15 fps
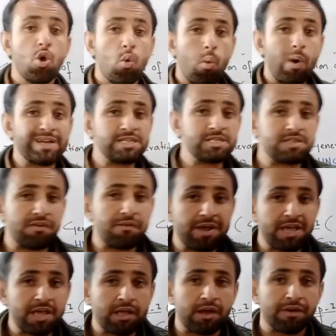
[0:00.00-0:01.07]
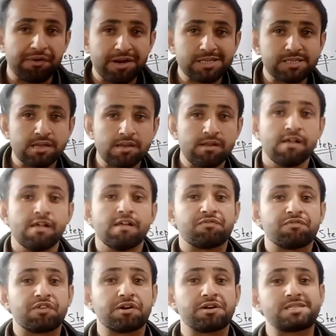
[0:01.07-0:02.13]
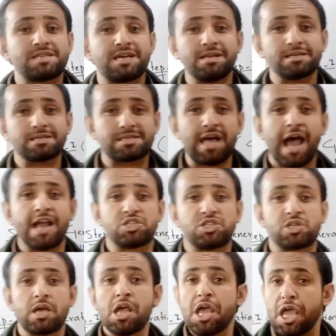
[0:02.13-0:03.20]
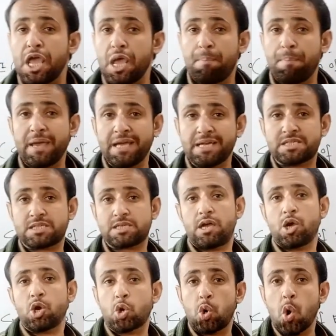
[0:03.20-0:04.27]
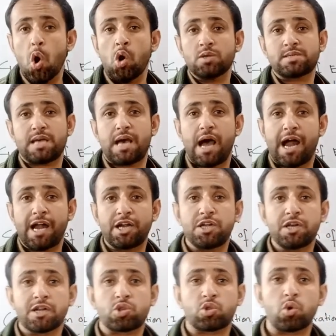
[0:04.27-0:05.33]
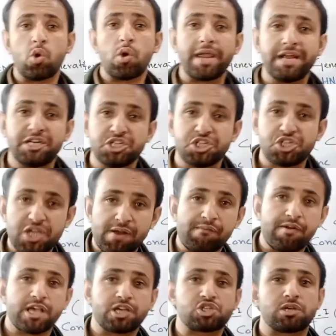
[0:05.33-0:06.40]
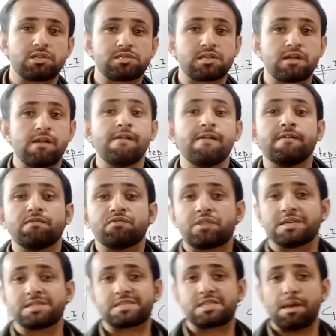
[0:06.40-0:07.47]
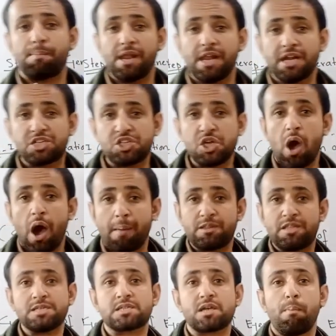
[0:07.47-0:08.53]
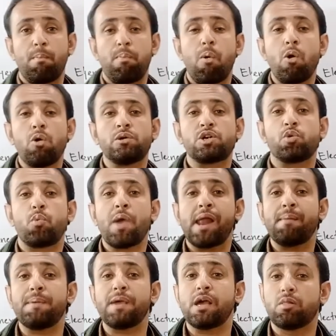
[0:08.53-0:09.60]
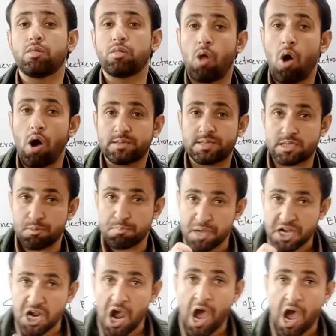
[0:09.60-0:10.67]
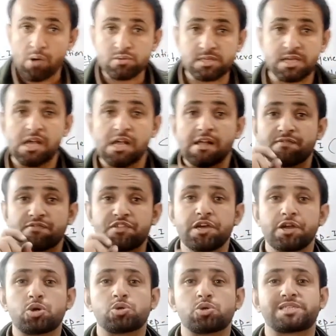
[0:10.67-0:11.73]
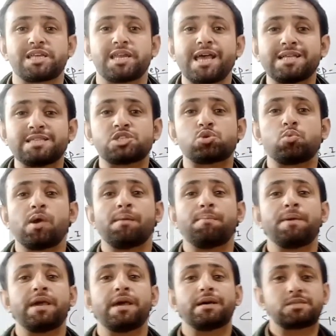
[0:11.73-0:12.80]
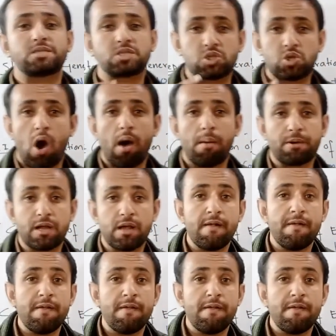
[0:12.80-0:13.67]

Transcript: What is the reason? The reason is that if it goes under through addition reactions, the stability of this compound will be lost because the resonance will be stopped.